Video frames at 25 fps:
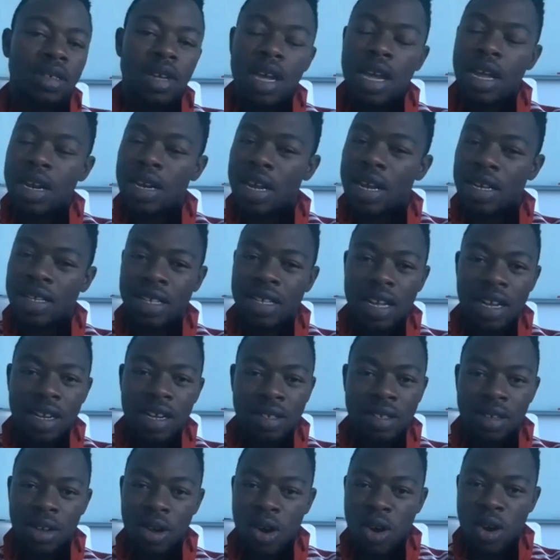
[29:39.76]
and that's
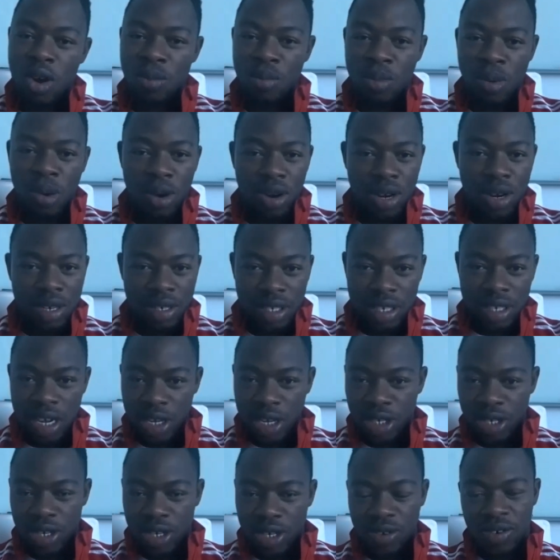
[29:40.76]
like the onboarding
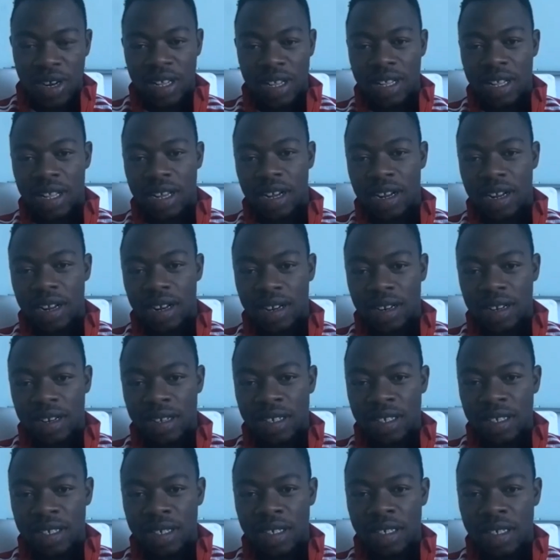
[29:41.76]
session right there.
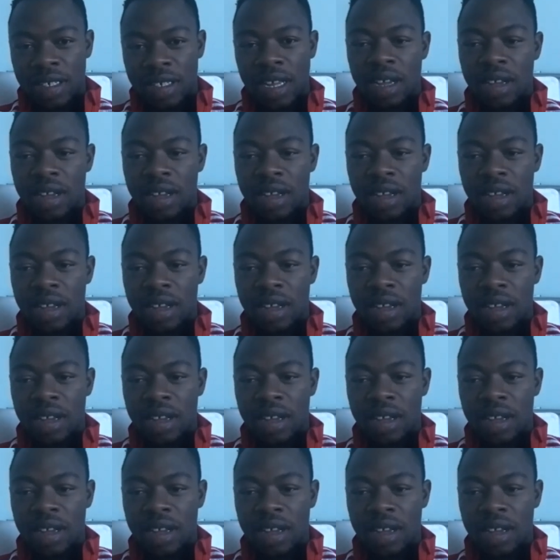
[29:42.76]
Like